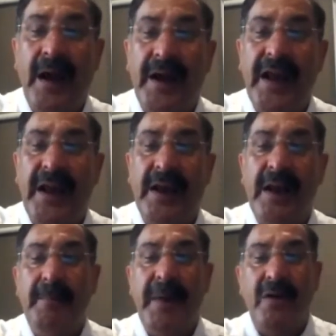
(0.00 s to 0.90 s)
Again,
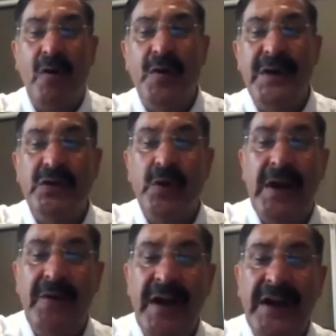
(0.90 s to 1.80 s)
background is to
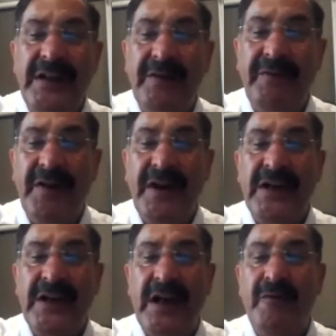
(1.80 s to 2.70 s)
elevate the
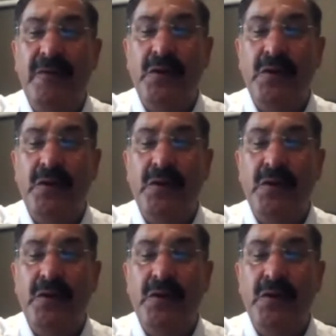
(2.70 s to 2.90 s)
effect of